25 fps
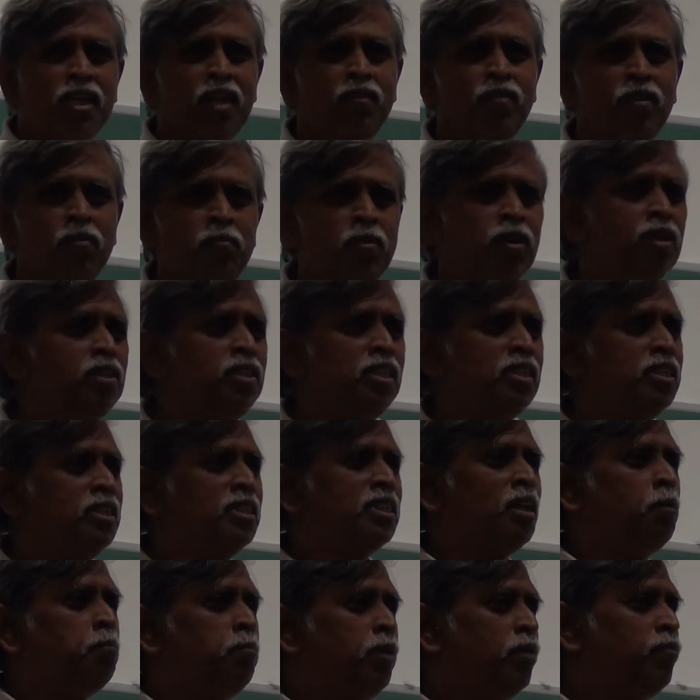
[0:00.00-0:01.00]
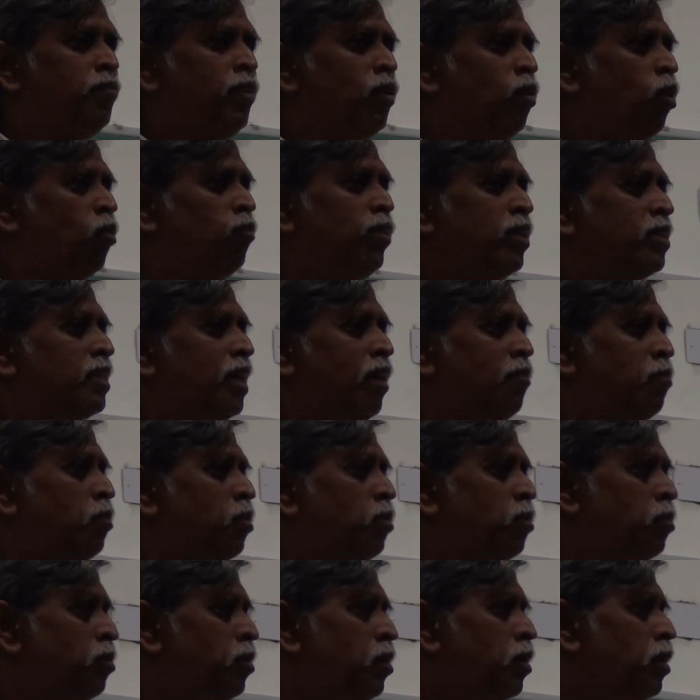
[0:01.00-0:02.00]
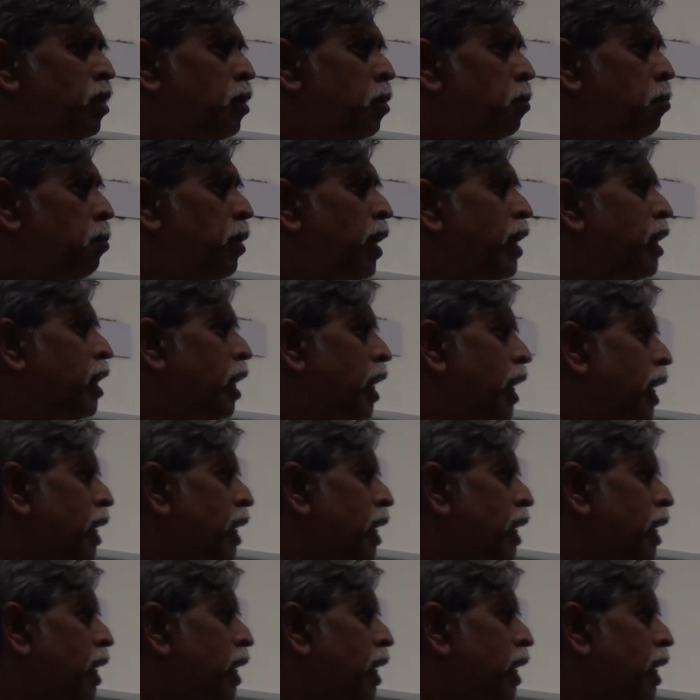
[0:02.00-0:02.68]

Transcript: level, because this is something we always have to break our